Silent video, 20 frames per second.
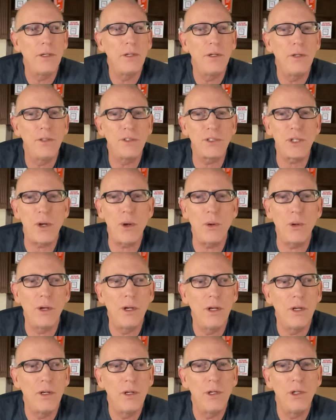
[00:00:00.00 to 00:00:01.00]
So
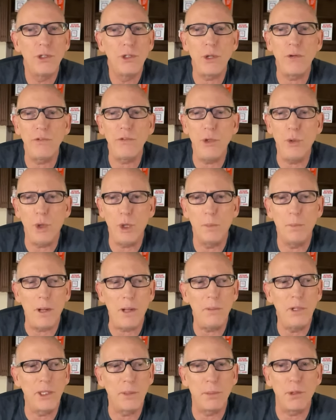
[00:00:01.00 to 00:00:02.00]
if you're a
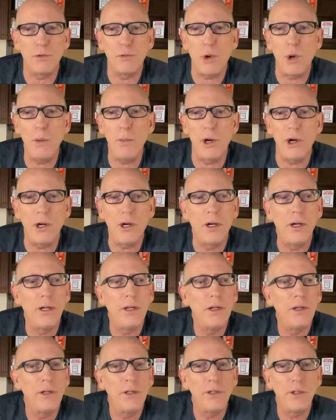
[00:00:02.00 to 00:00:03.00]
public performer,
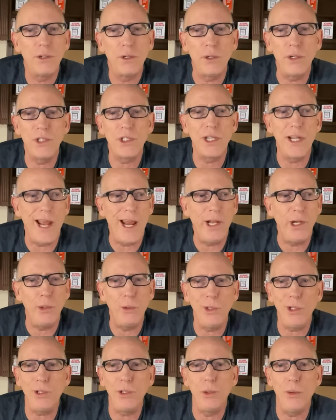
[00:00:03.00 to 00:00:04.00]
there isn't any
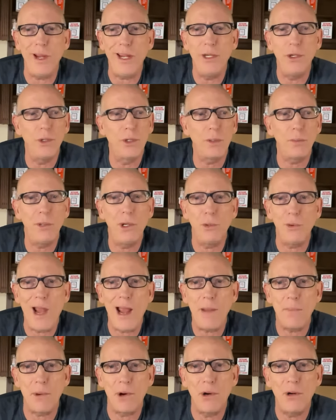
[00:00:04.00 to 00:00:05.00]
really way you could be a
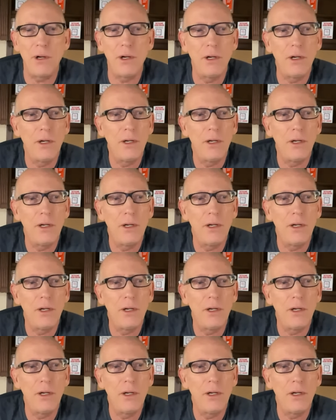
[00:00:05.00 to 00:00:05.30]
rapper.